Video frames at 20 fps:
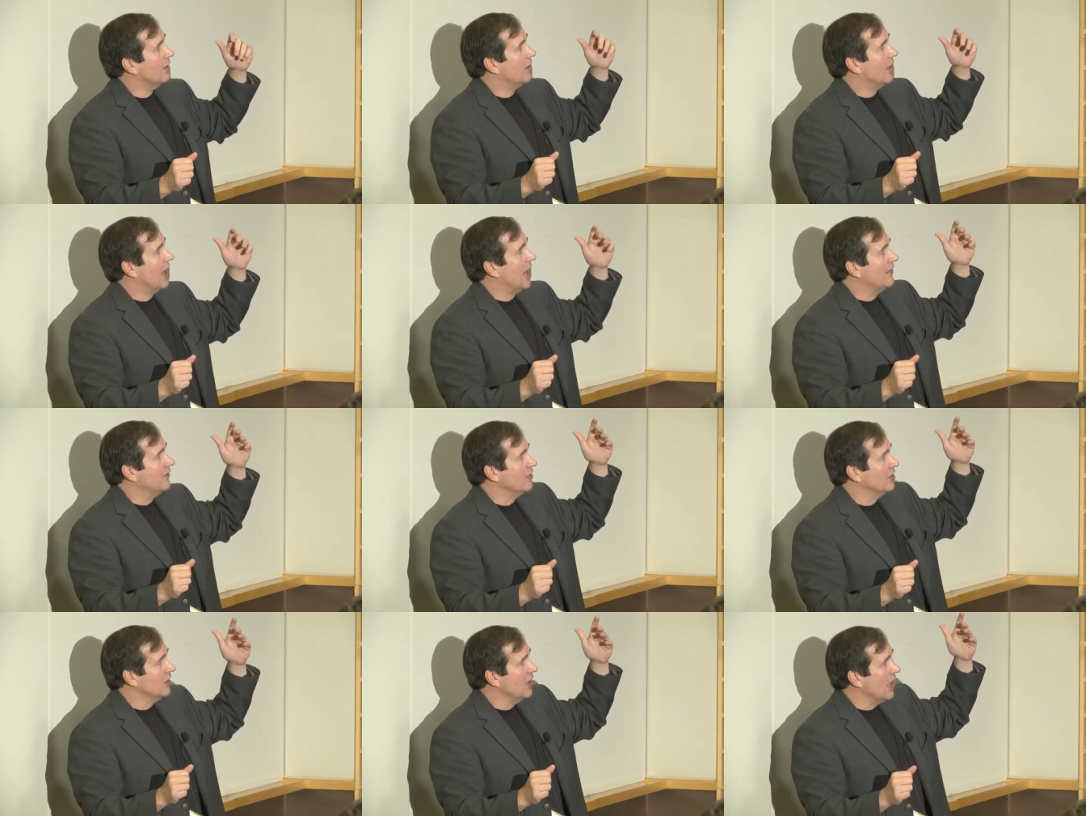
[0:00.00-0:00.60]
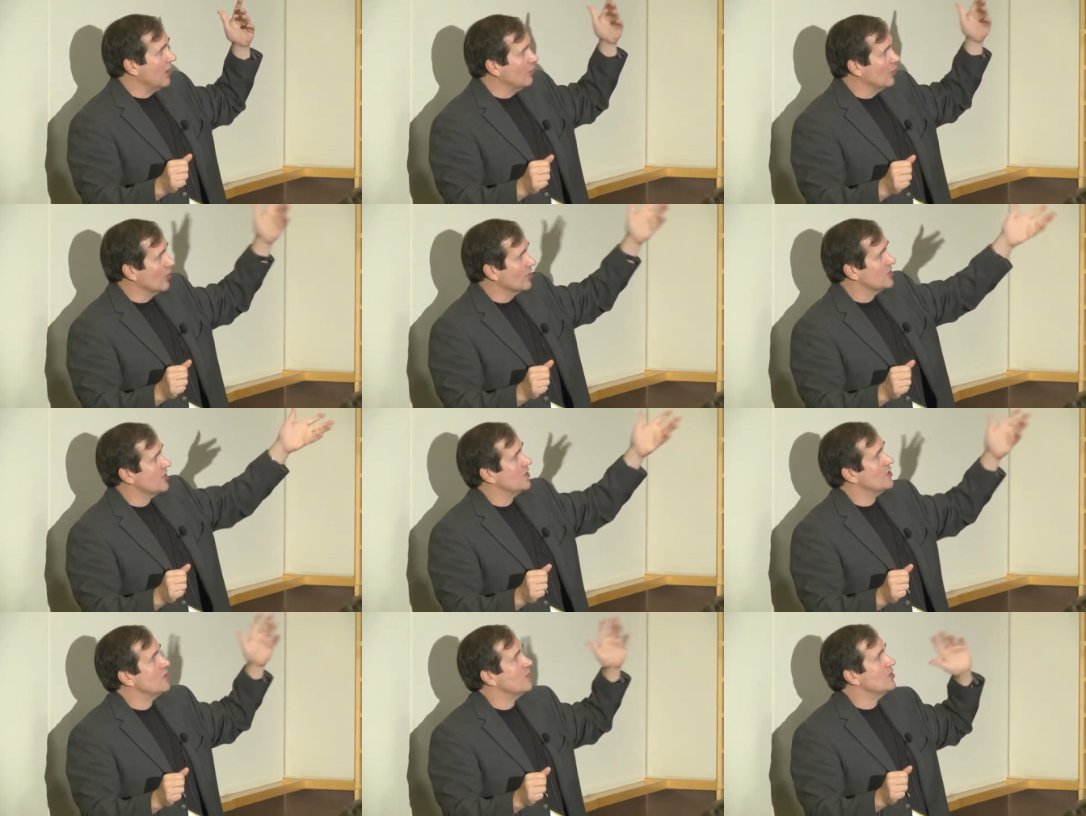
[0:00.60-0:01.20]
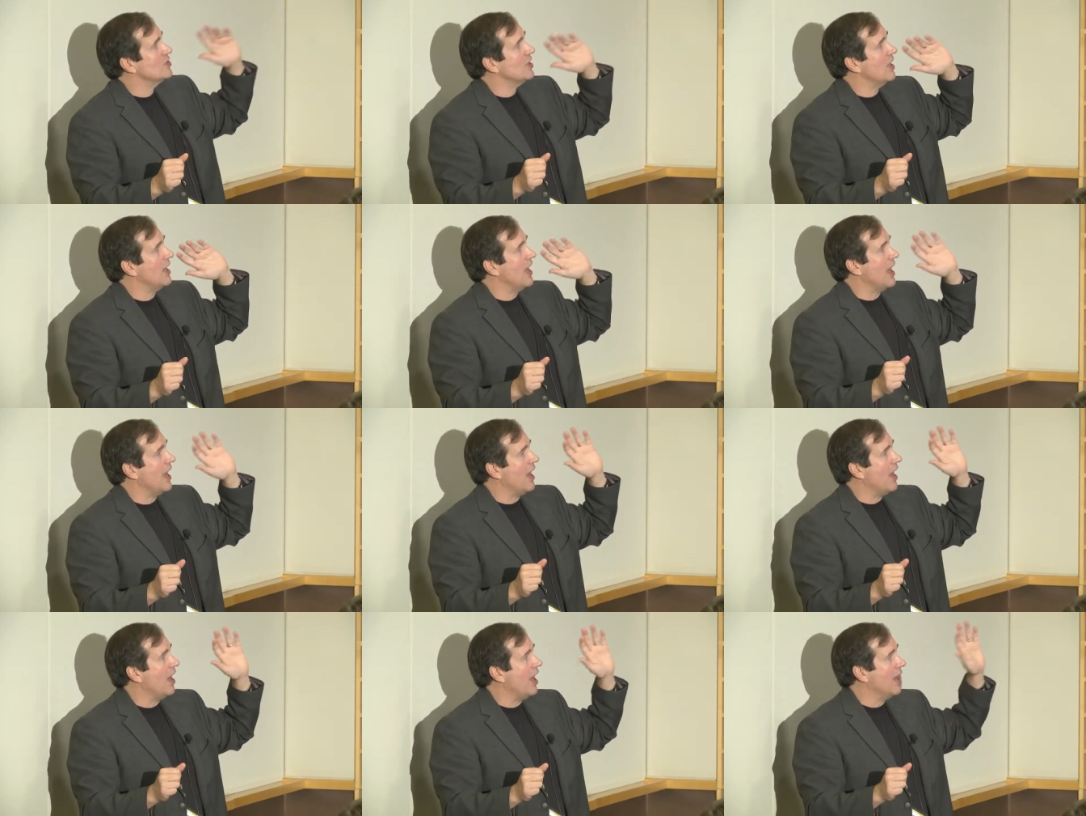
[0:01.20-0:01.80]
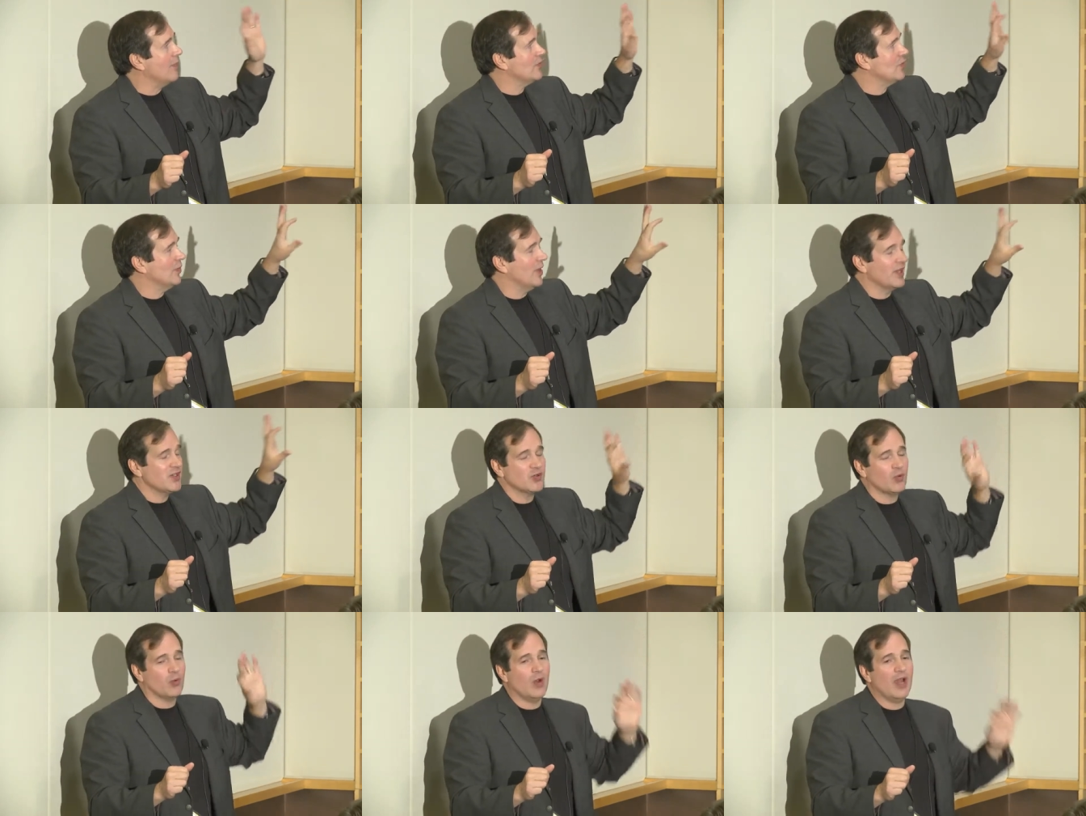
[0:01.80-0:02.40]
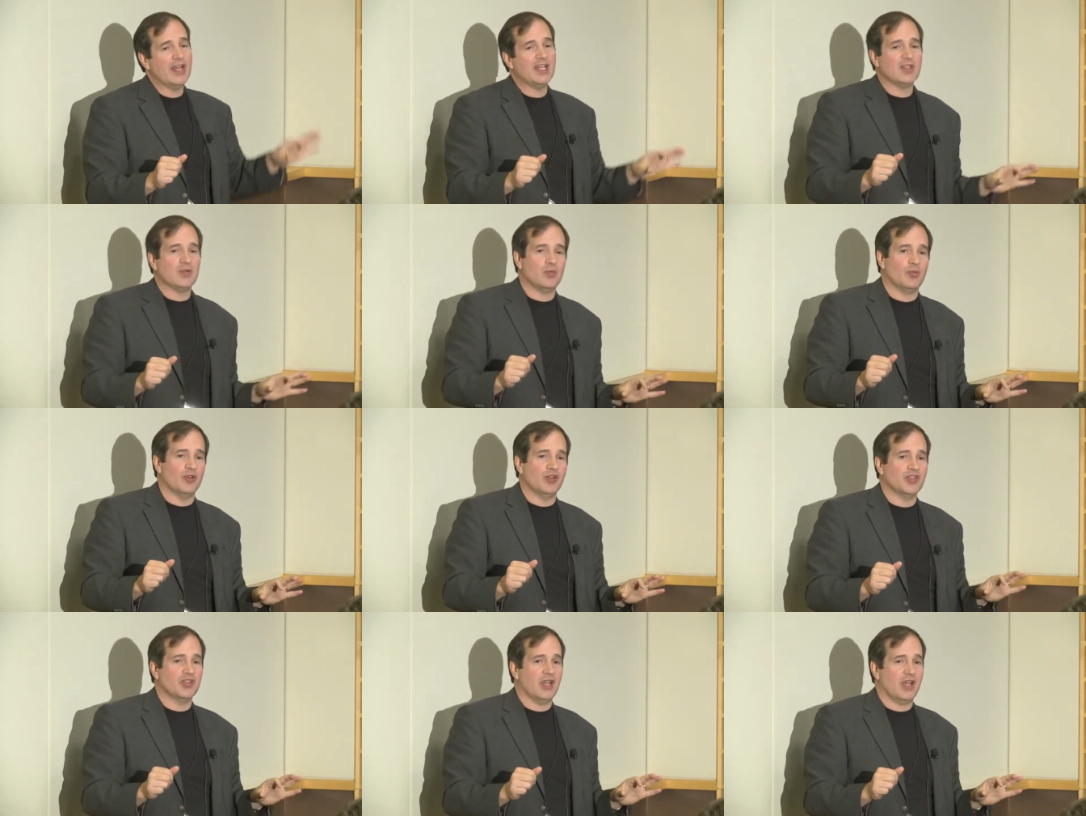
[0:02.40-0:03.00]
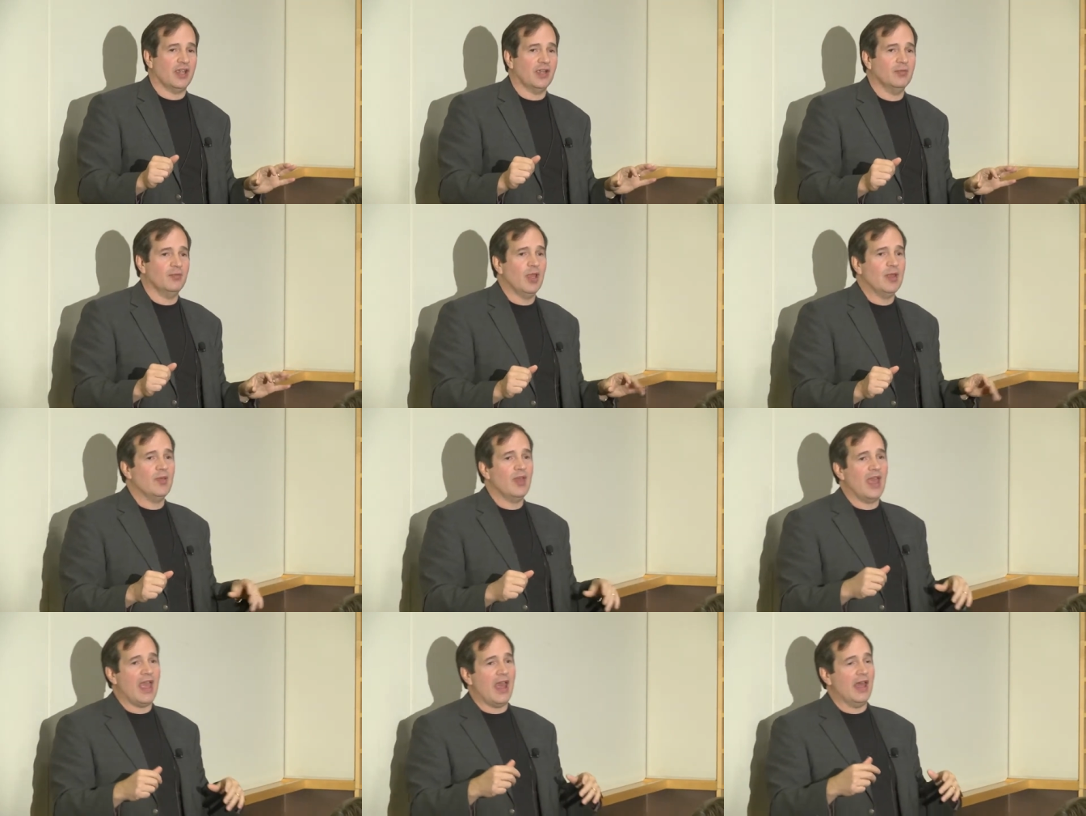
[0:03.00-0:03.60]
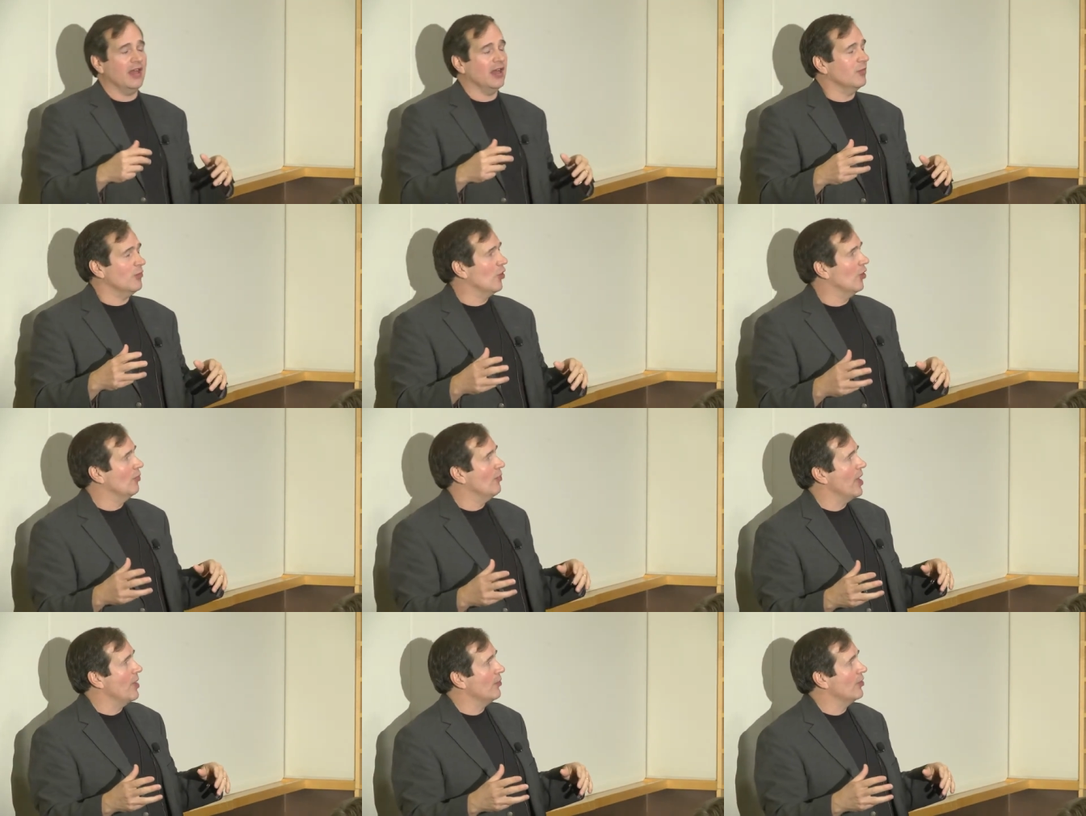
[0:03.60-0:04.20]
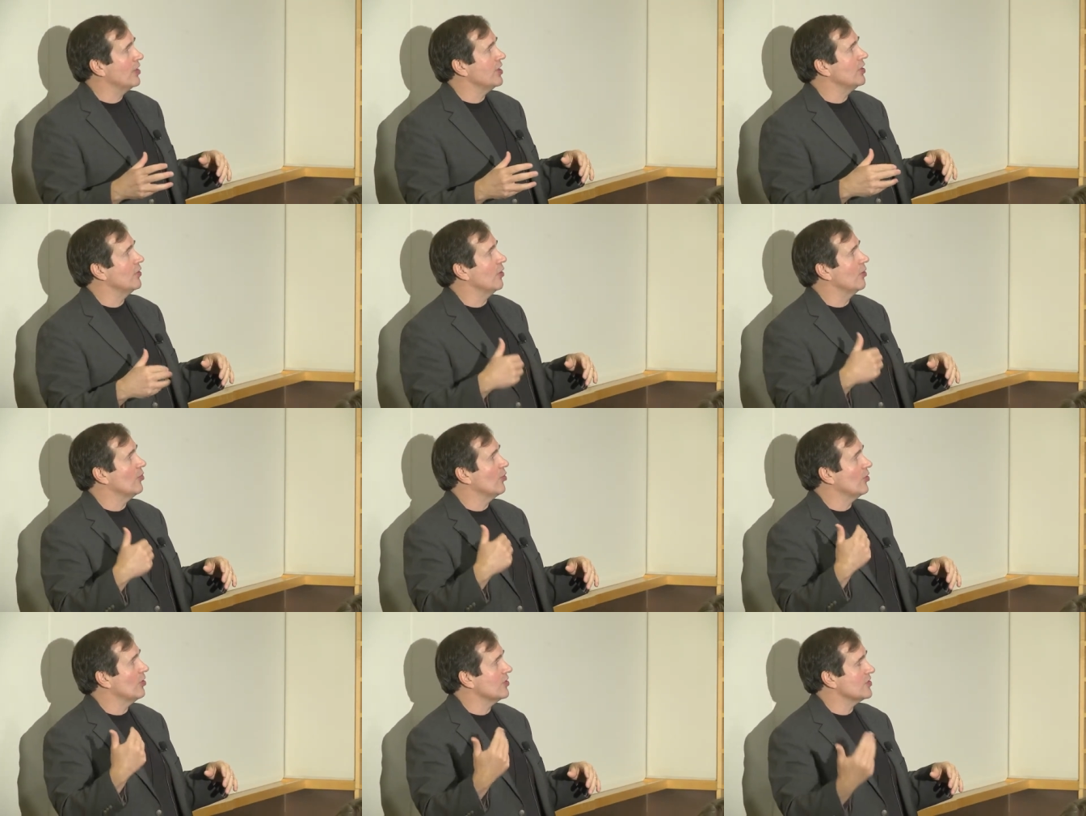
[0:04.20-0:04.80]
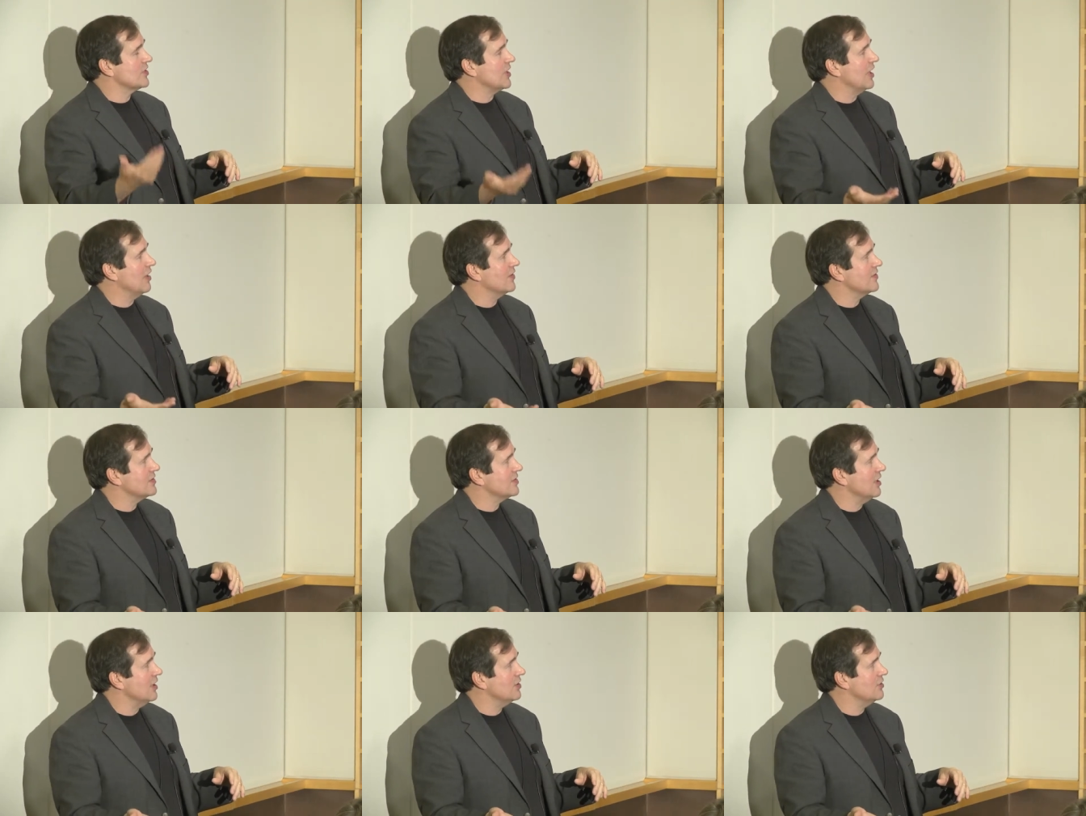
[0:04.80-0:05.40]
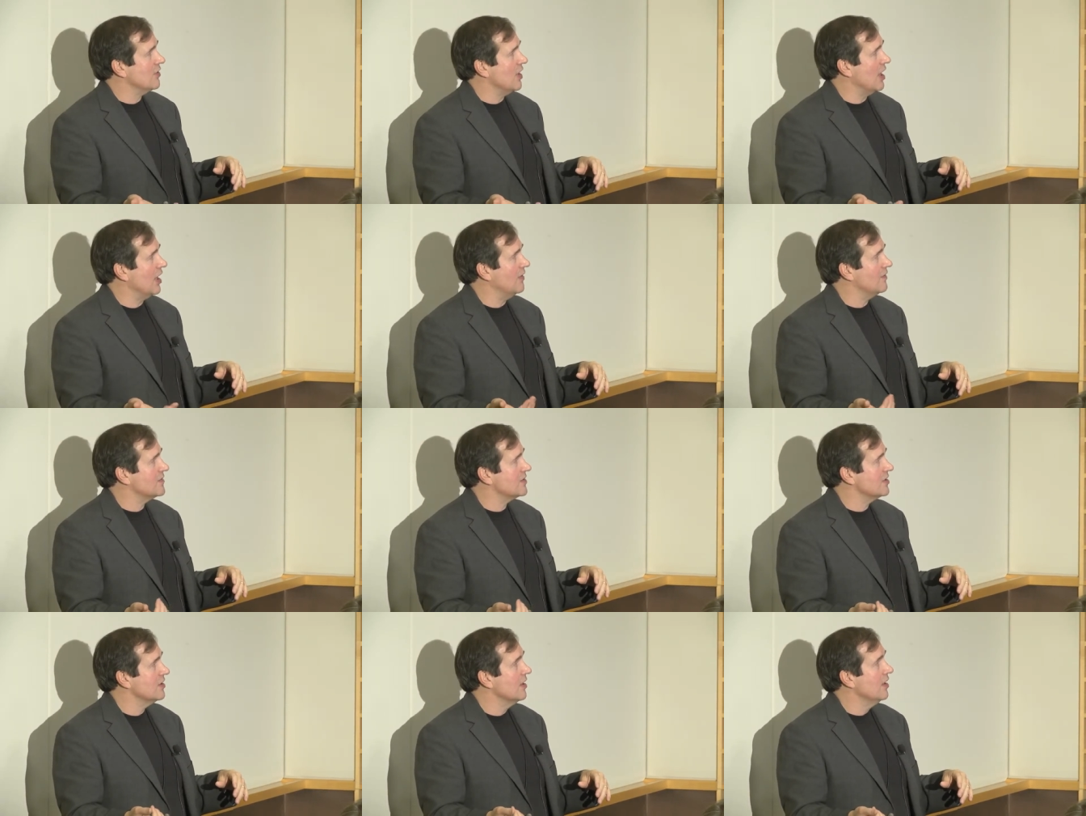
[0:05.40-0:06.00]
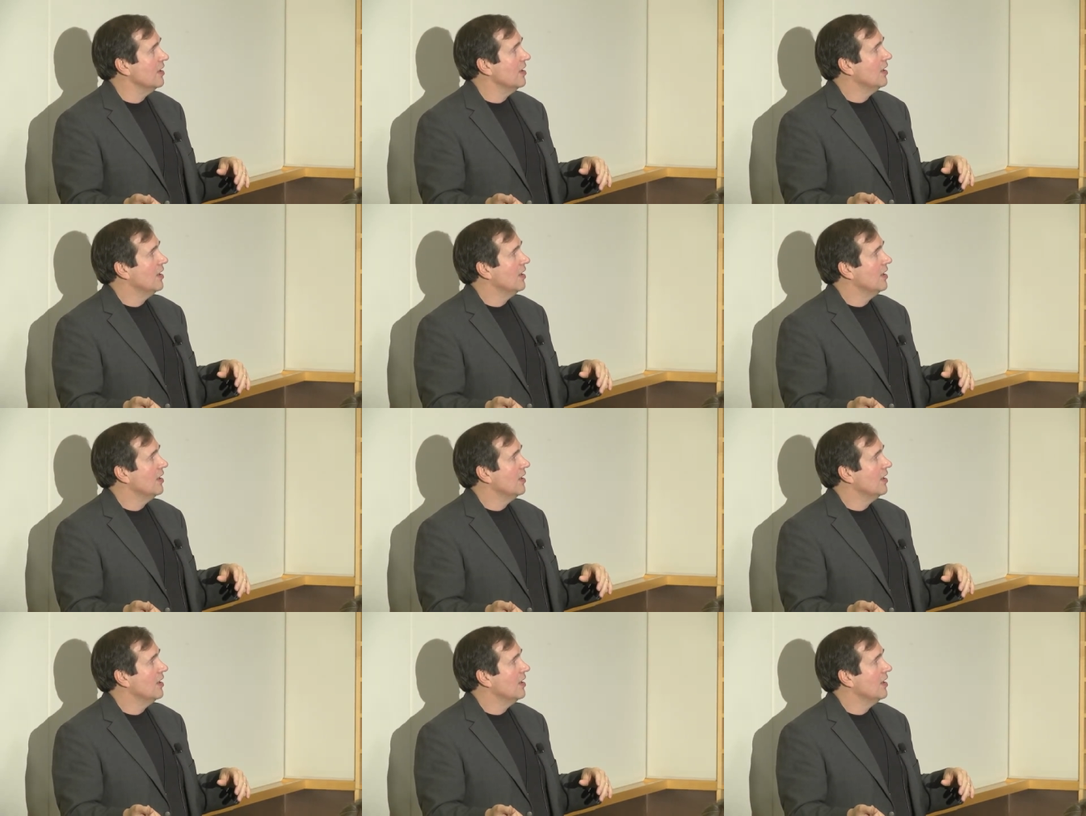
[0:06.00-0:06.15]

have a lot more system to optimize write per second, maybe adding more memory or more solid-state drives,